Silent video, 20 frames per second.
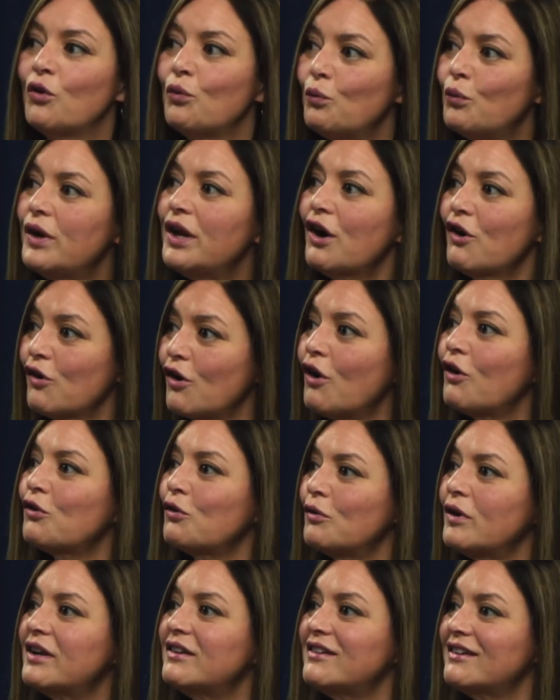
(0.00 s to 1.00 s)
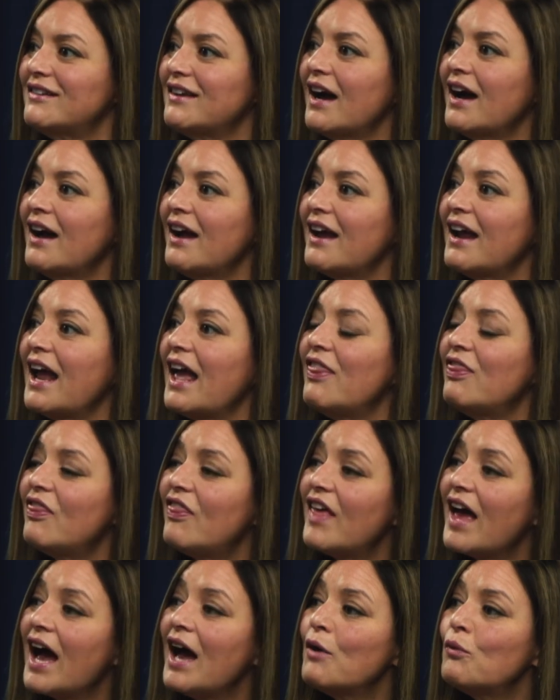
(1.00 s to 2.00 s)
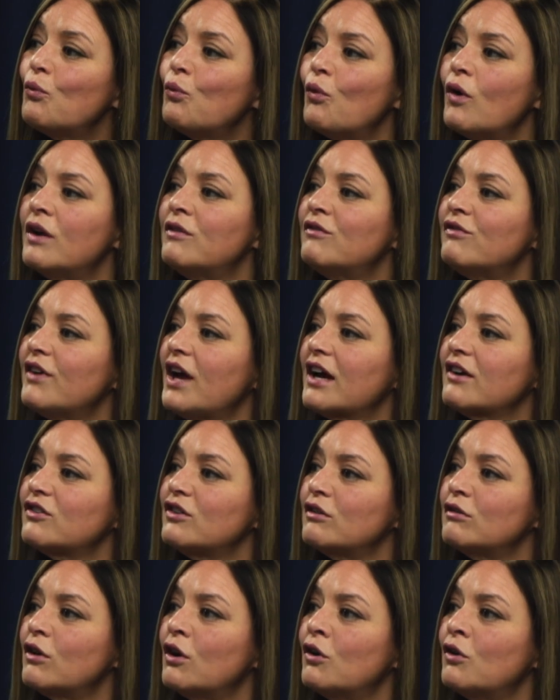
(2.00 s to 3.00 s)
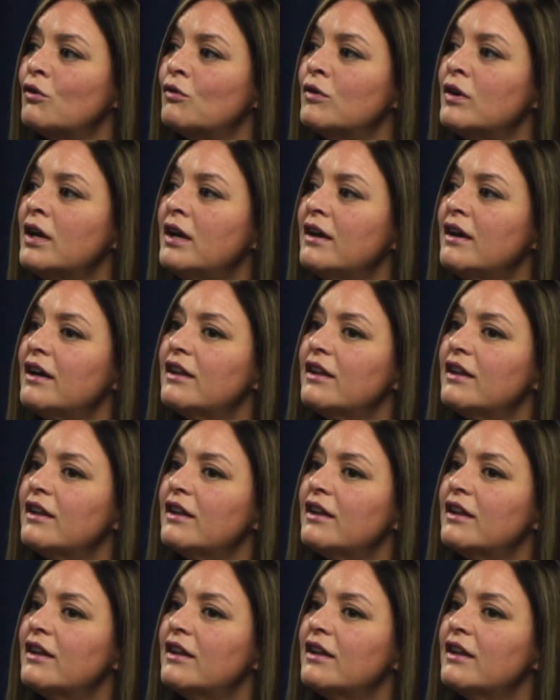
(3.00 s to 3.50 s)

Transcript: we are all going to die. And that one fact alone,